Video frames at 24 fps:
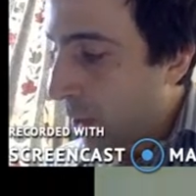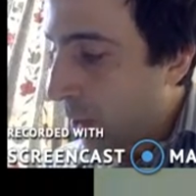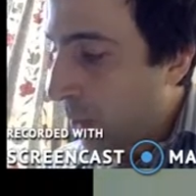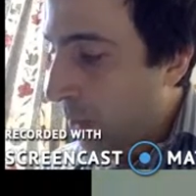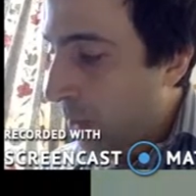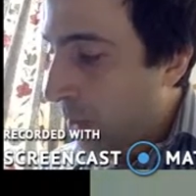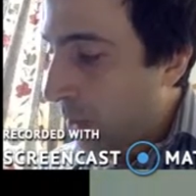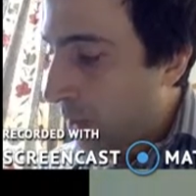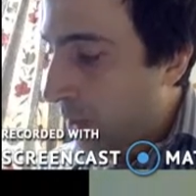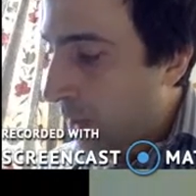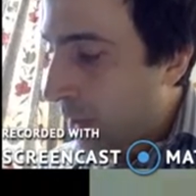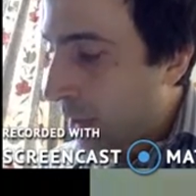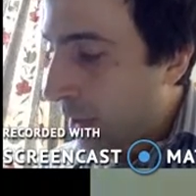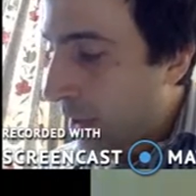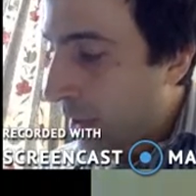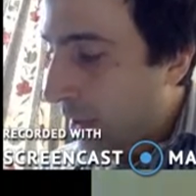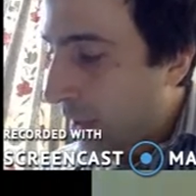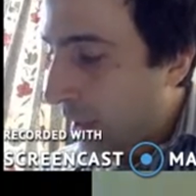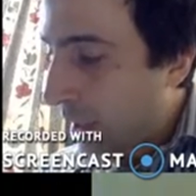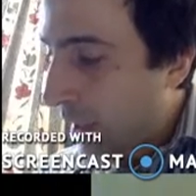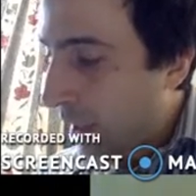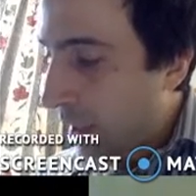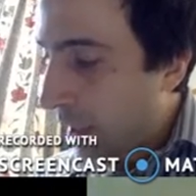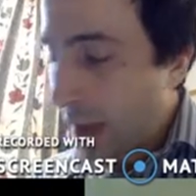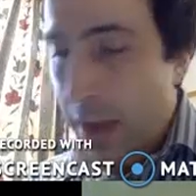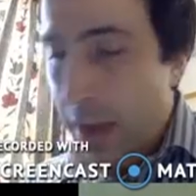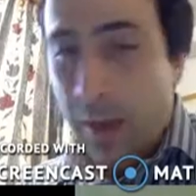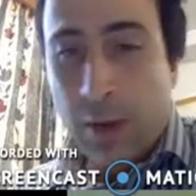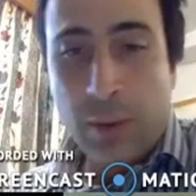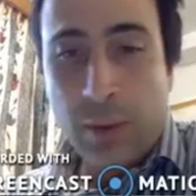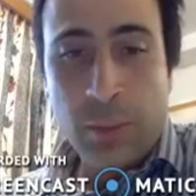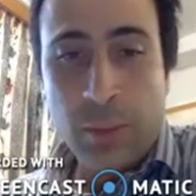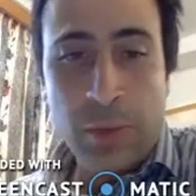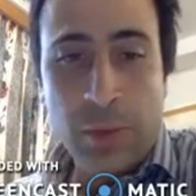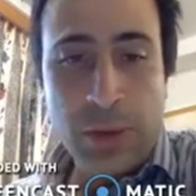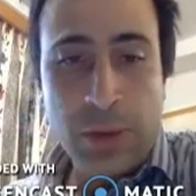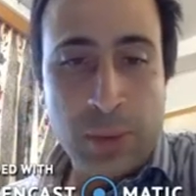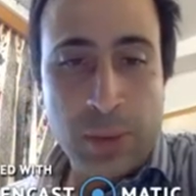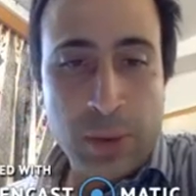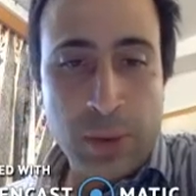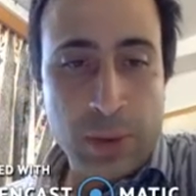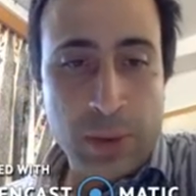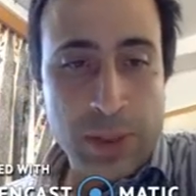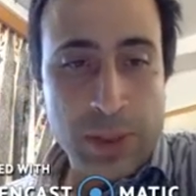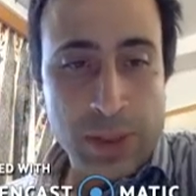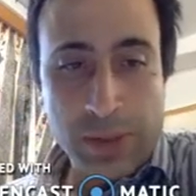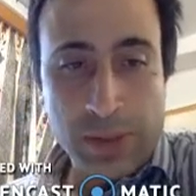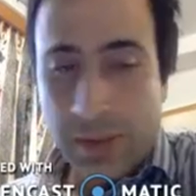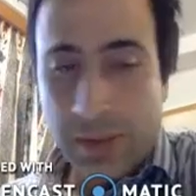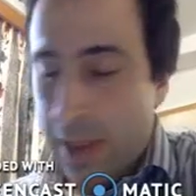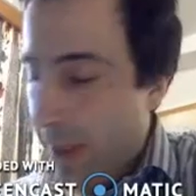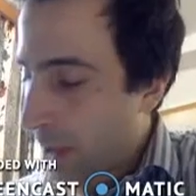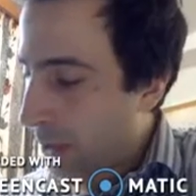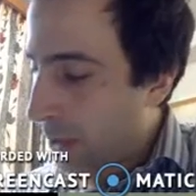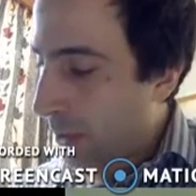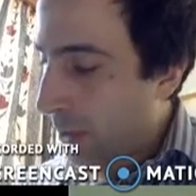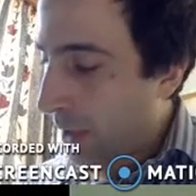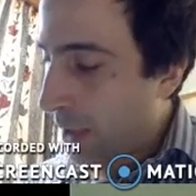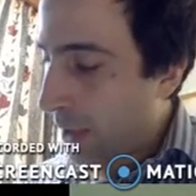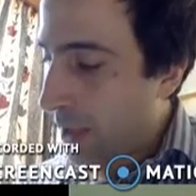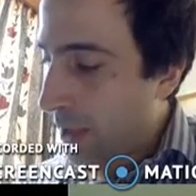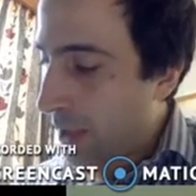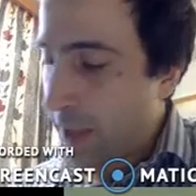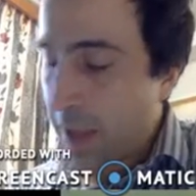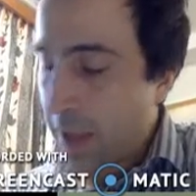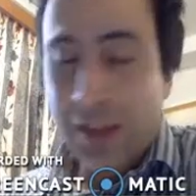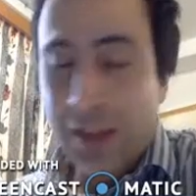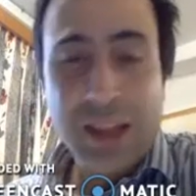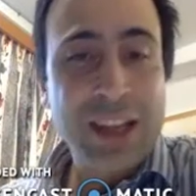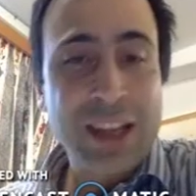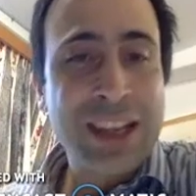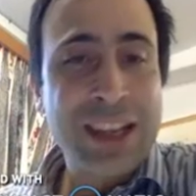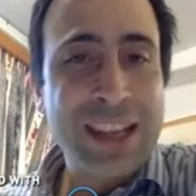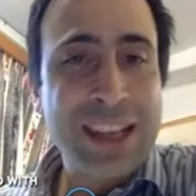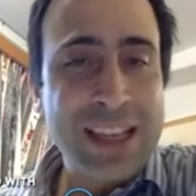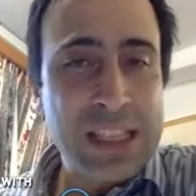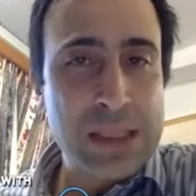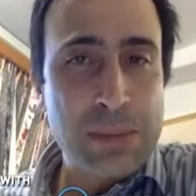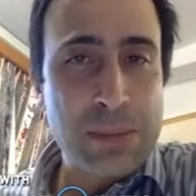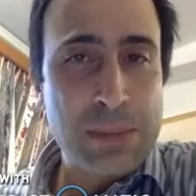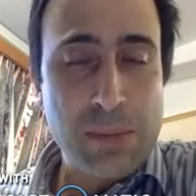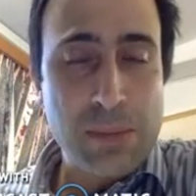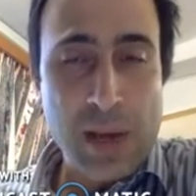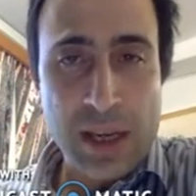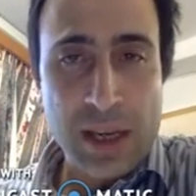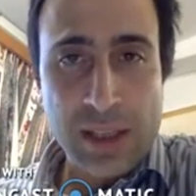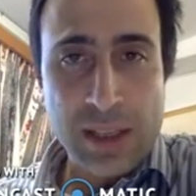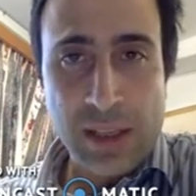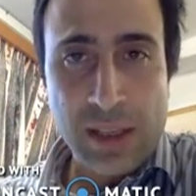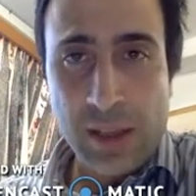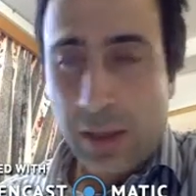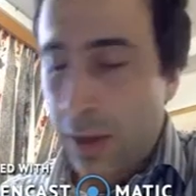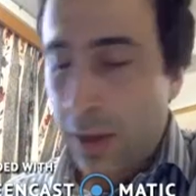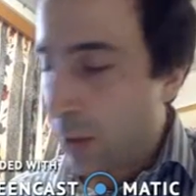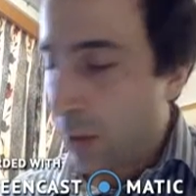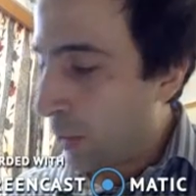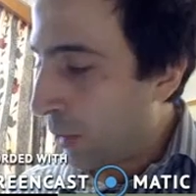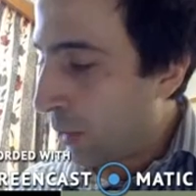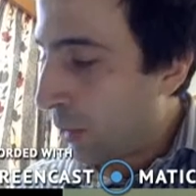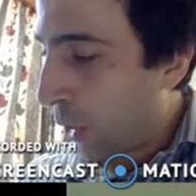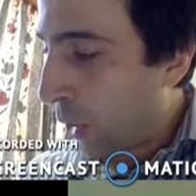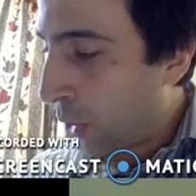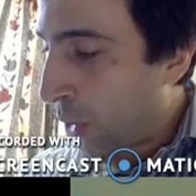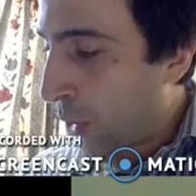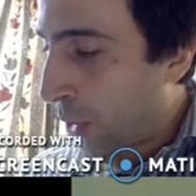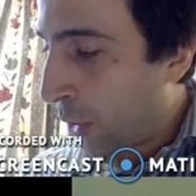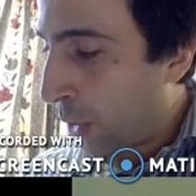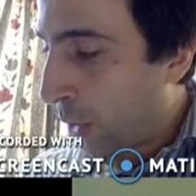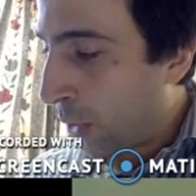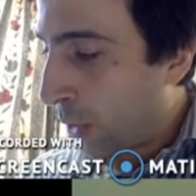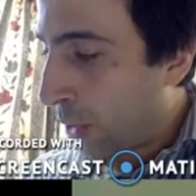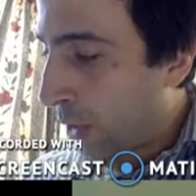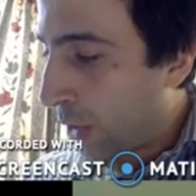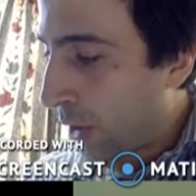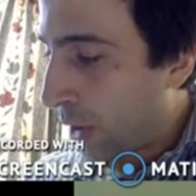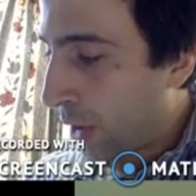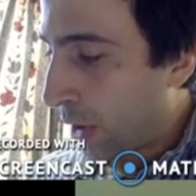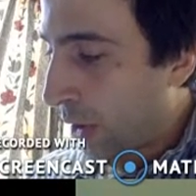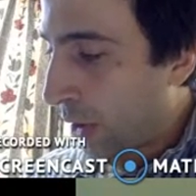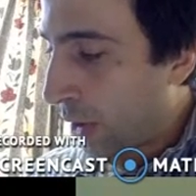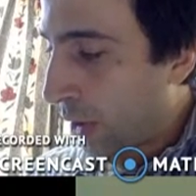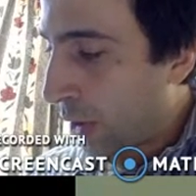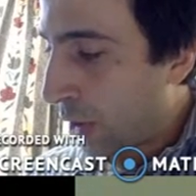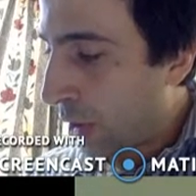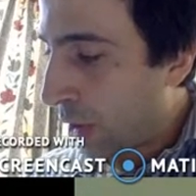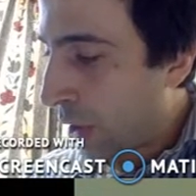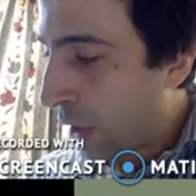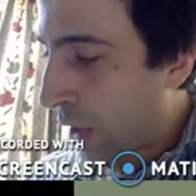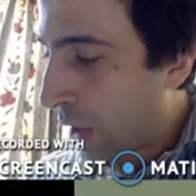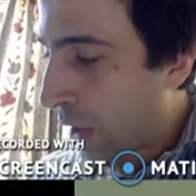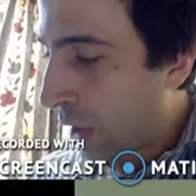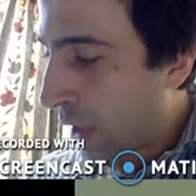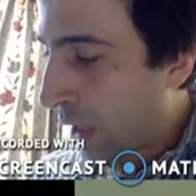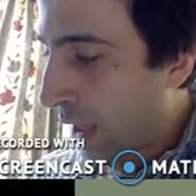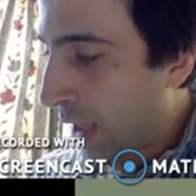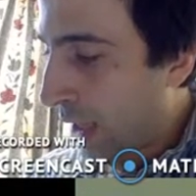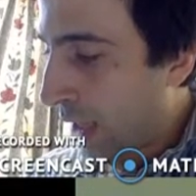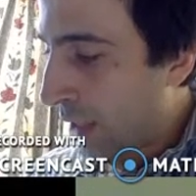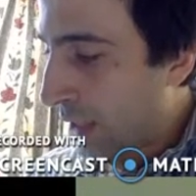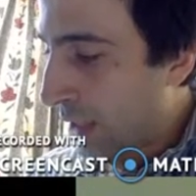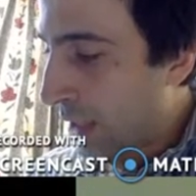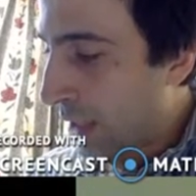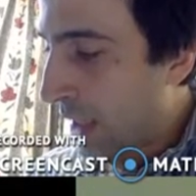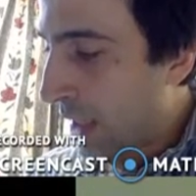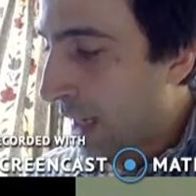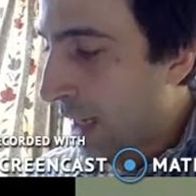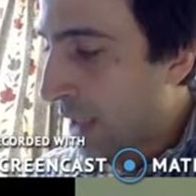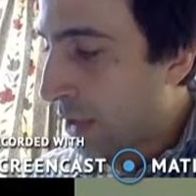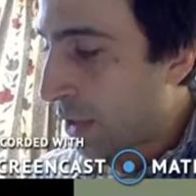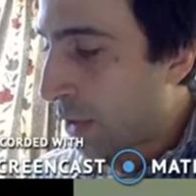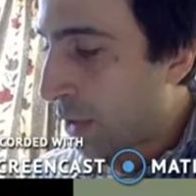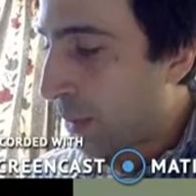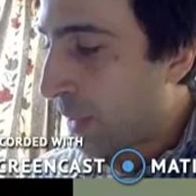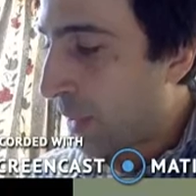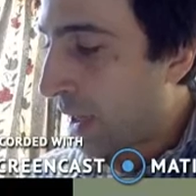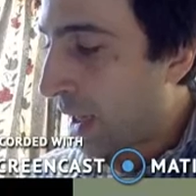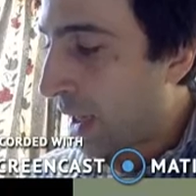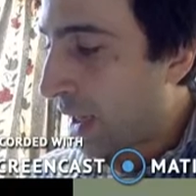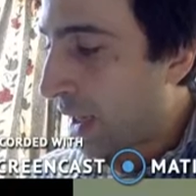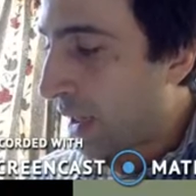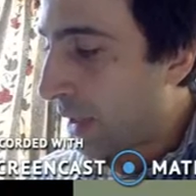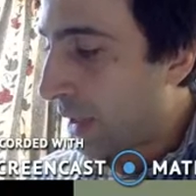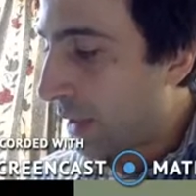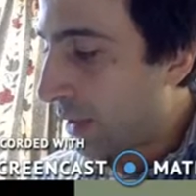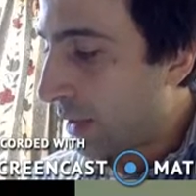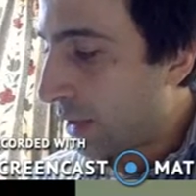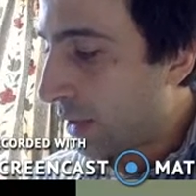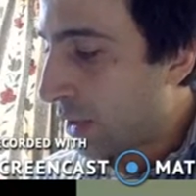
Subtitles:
we see that with a progressive tax rate, the less money you earn, the less tax you pay.